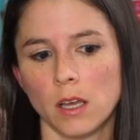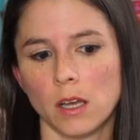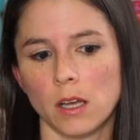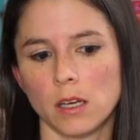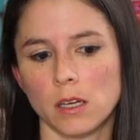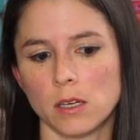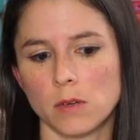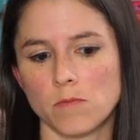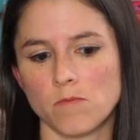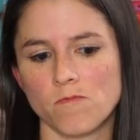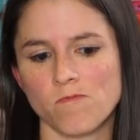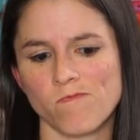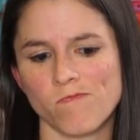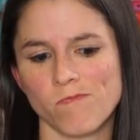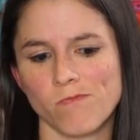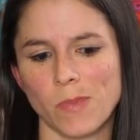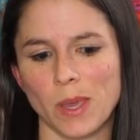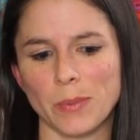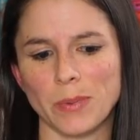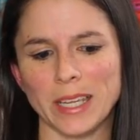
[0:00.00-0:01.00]

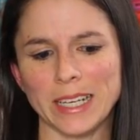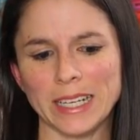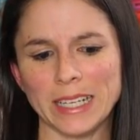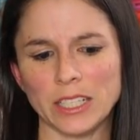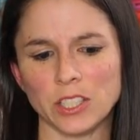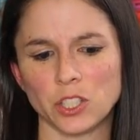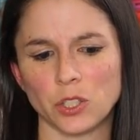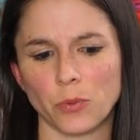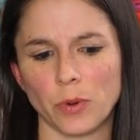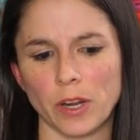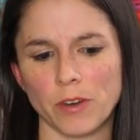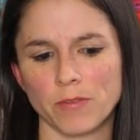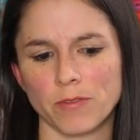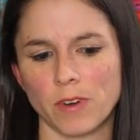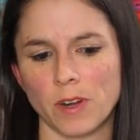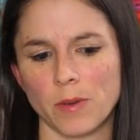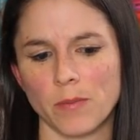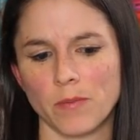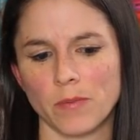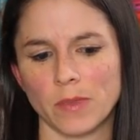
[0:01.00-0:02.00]
um, maybe an inch away
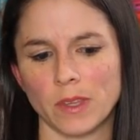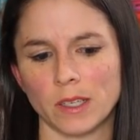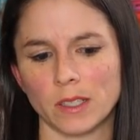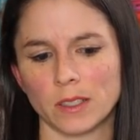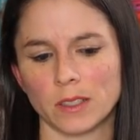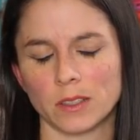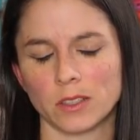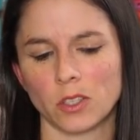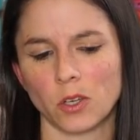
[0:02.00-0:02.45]
from the,